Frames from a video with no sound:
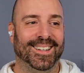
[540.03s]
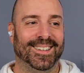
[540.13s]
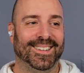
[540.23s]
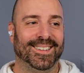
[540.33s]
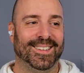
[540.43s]

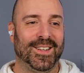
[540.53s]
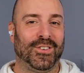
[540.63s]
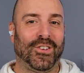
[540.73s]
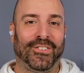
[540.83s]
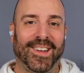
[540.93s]
Troy.
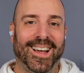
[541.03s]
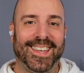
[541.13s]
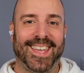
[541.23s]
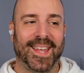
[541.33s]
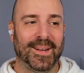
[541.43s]
just to
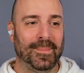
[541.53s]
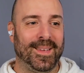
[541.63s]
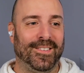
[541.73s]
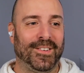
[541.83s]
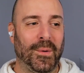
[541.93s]
like get him.
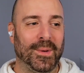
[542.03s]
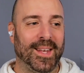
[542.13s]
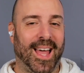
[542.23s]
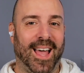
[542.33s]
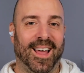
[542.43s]
He's going.
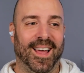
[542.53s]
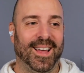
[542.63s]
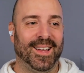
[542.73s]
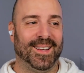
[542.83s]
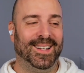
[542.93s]
Uh, how
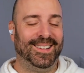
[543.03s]
long were you there?